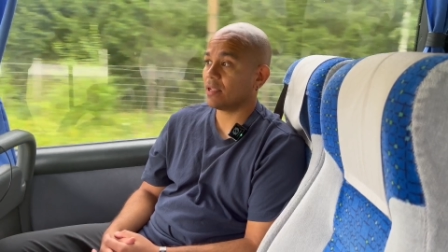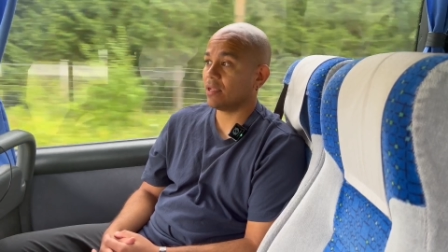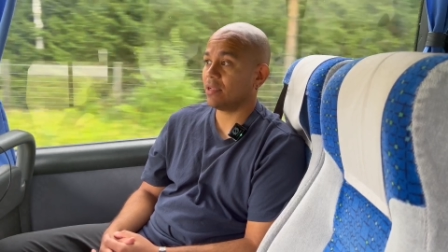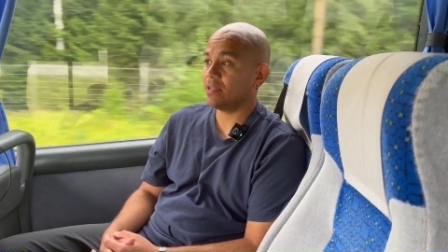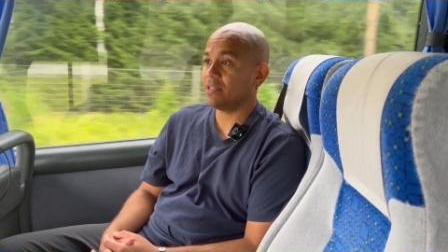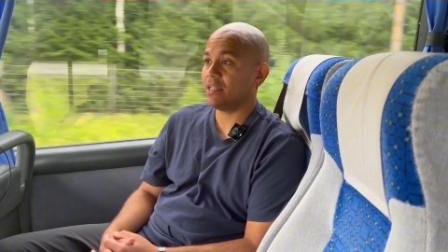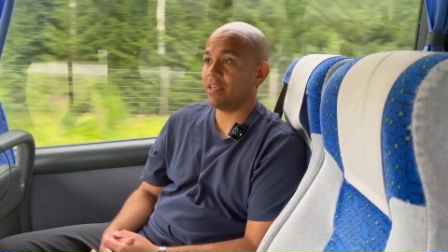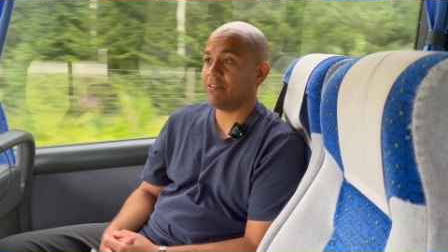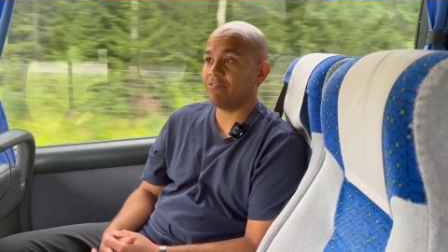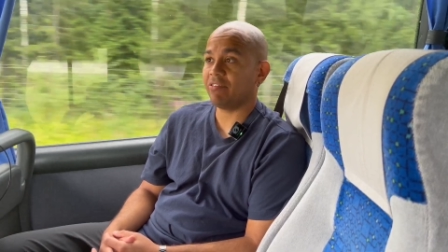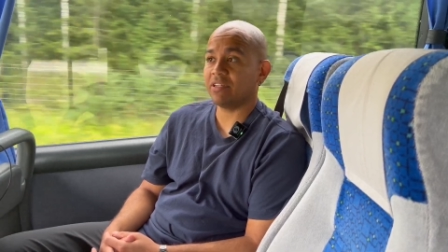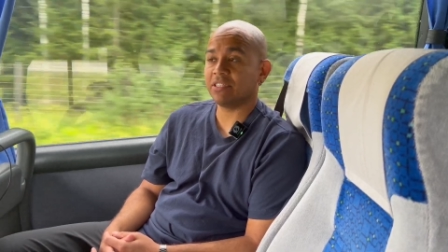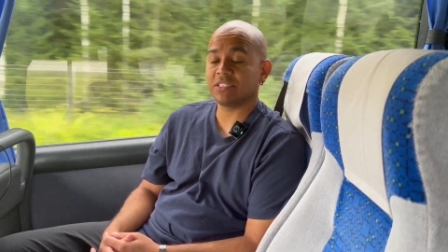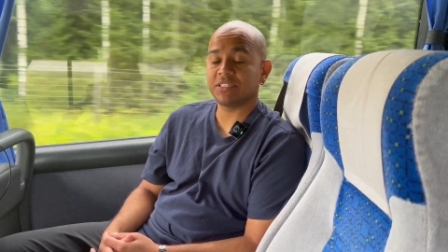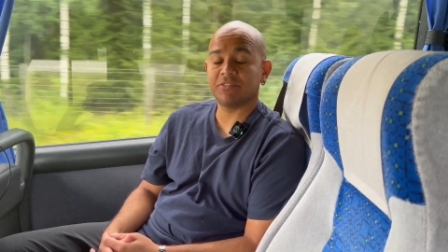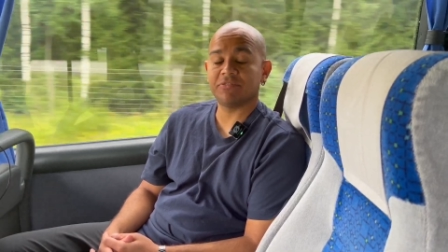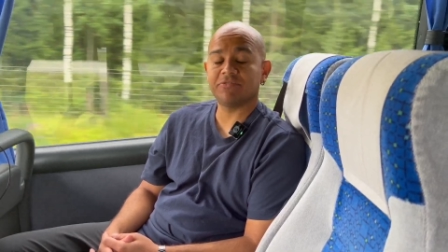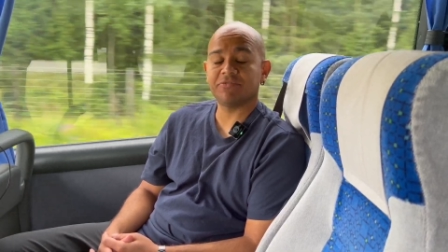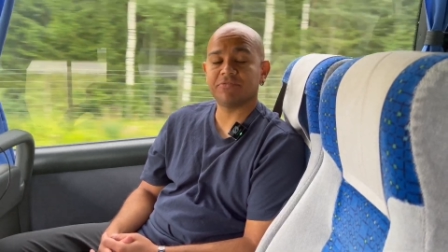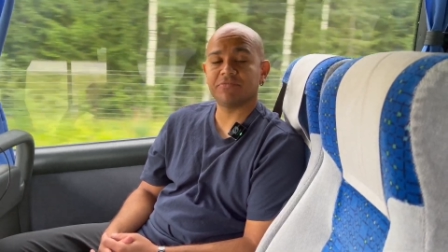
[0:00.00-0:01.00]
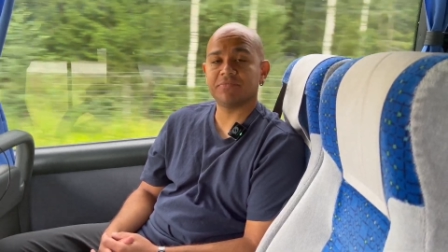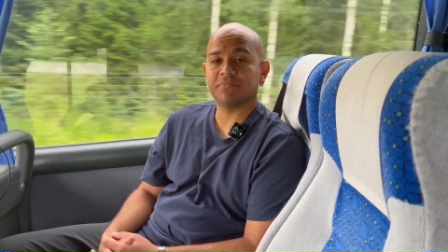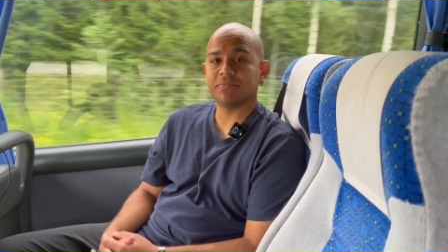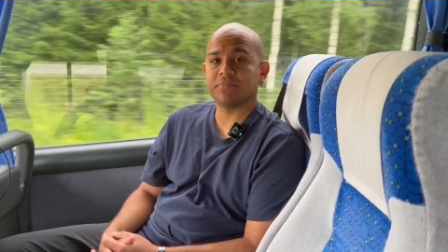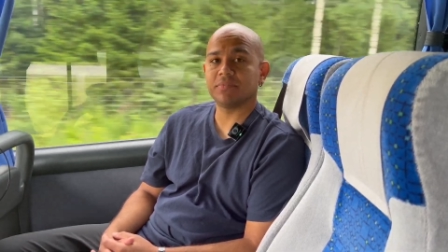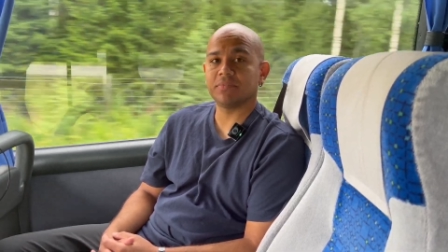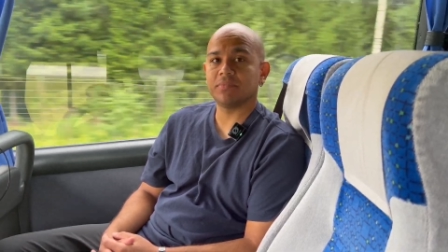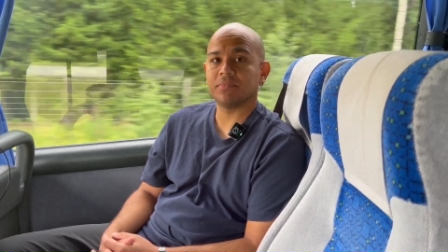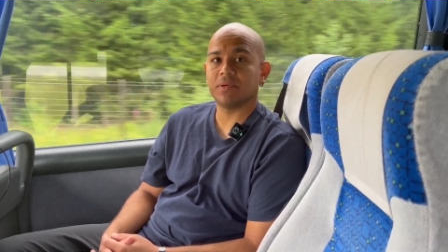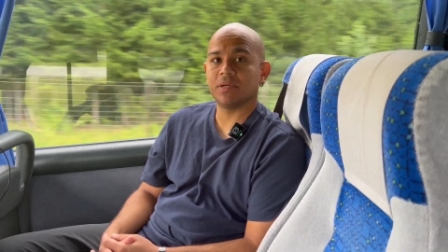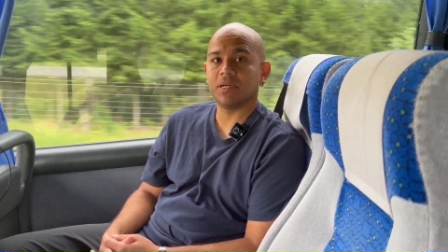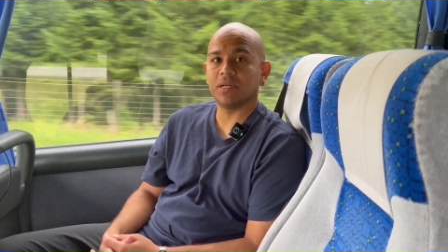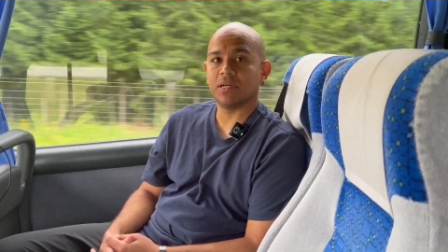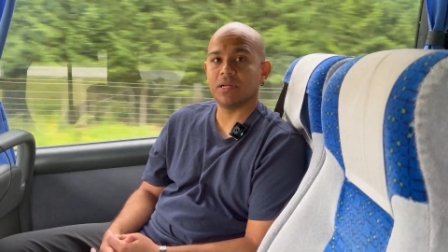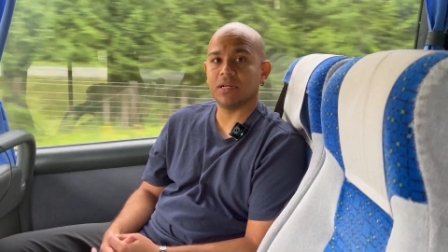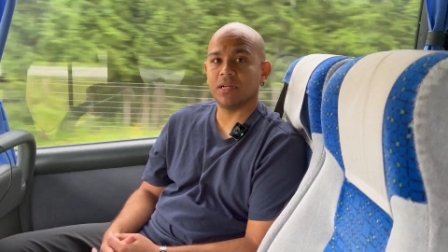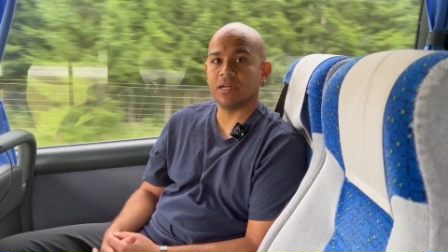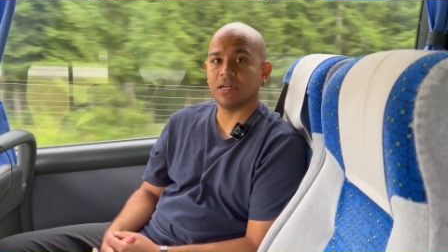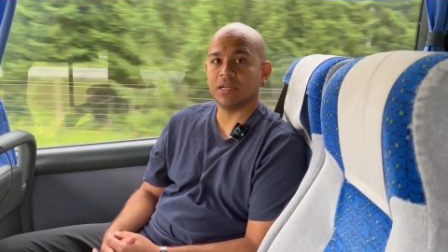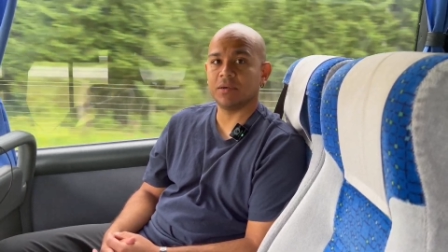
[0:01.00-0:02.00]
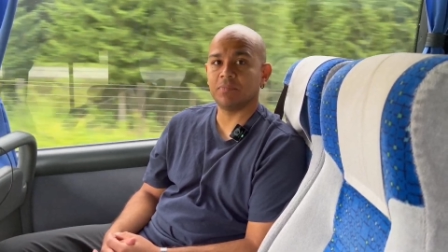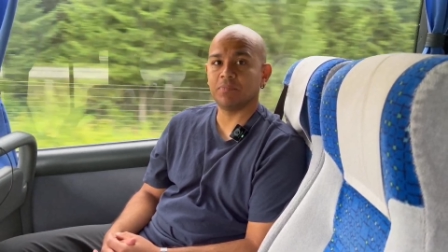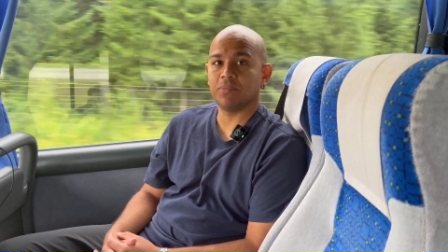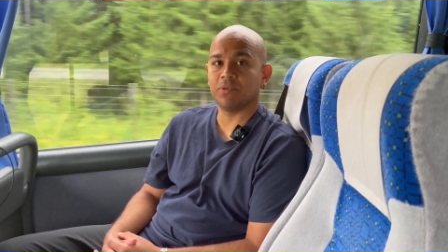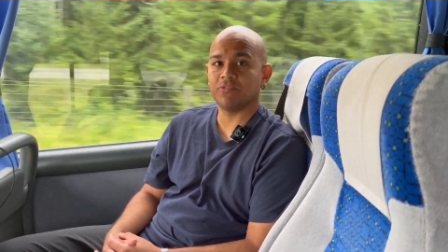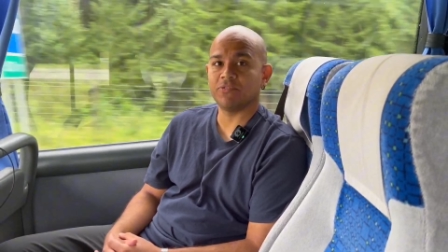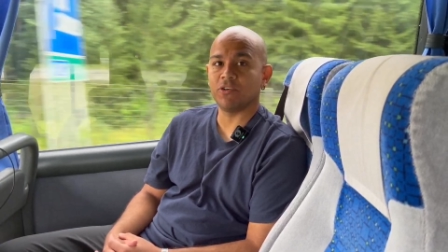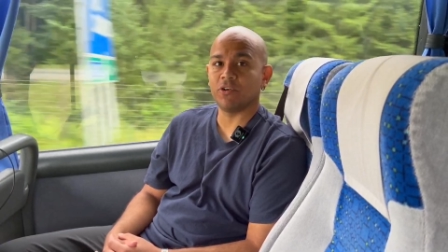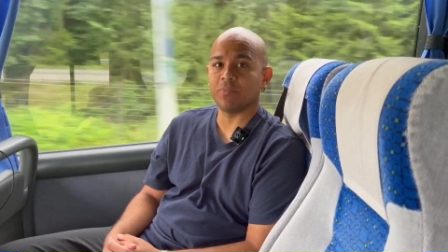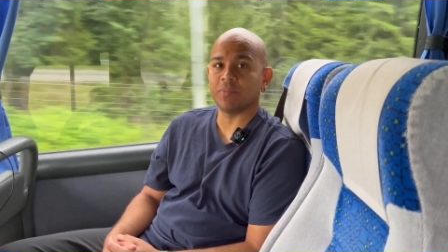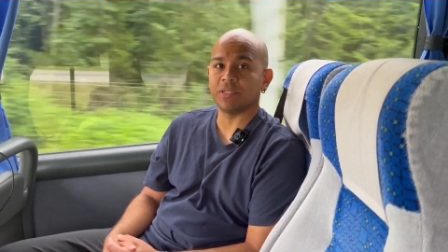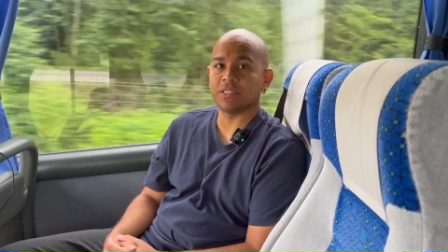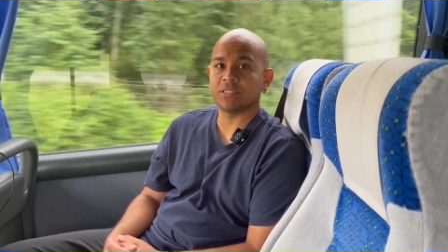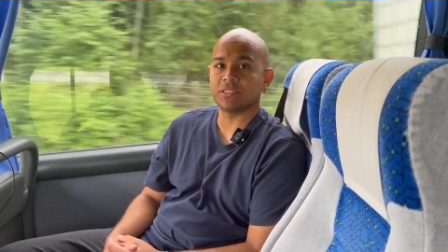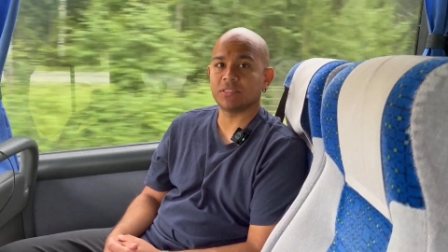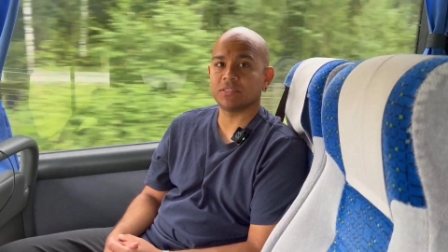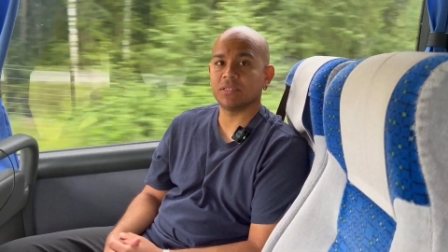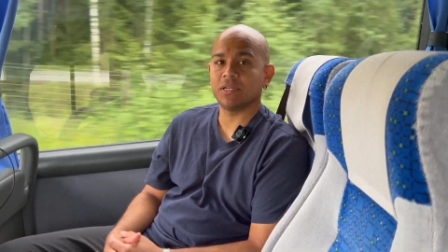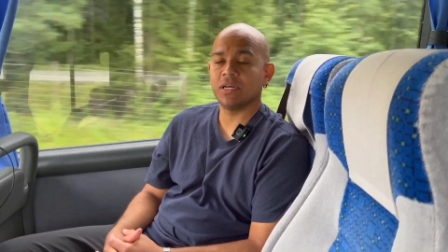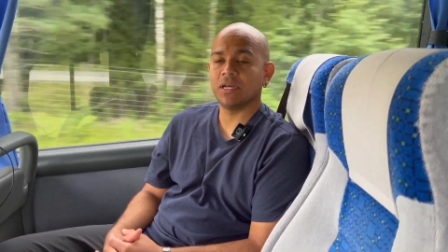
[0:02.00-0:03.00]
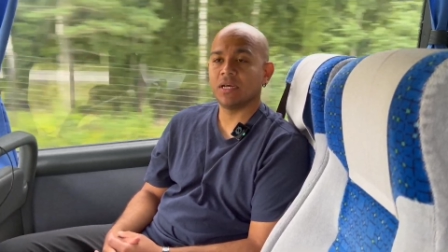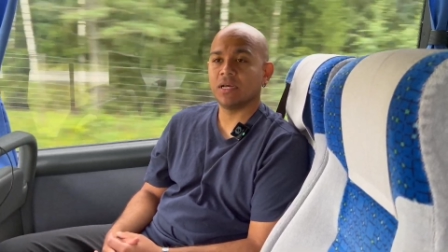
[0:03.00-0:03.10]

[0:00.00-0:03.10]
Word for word: a defensive uh, performance.